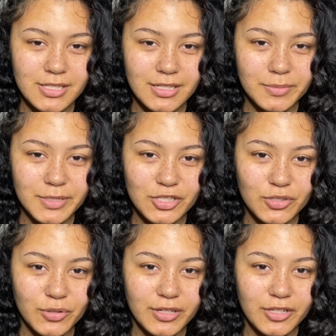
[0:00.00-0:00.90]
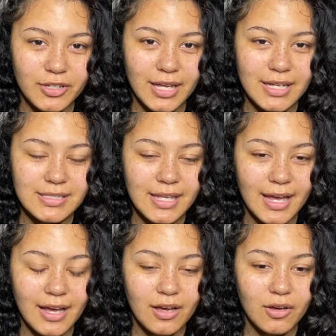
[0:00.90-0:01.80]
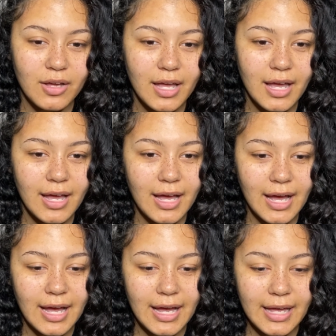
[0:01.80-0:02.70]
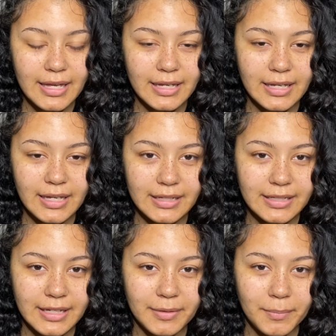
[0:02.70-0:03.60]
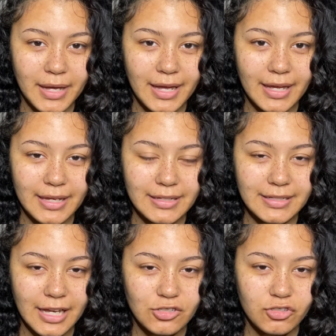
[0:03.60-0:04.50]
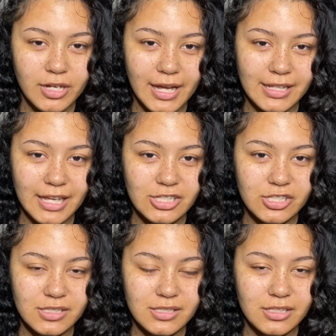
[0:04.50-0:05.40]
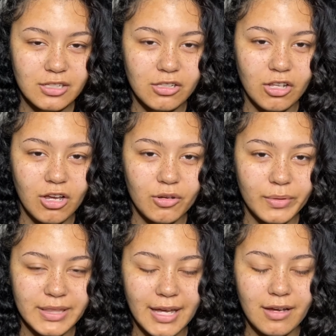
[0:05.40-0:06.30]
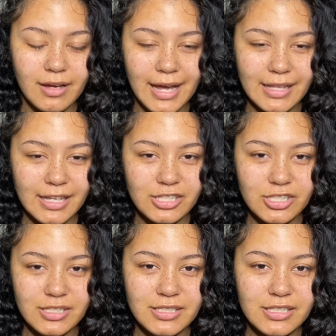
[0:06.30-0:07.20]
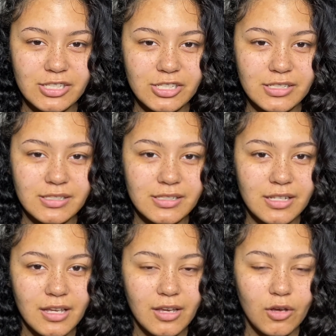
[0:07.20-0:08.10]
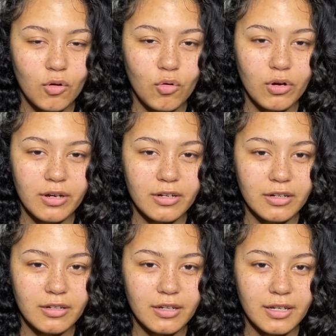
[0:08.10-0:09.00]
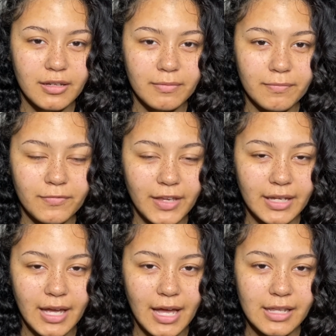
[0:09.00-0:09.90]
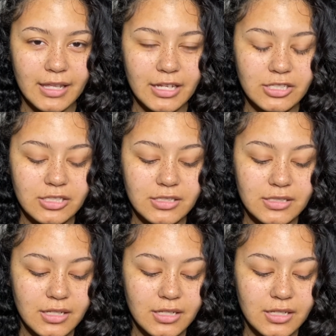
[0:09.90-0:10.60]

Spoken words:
going to be showing you guys how I get my natural eyelashes to look long without eyelash extensions or fake eyelashes.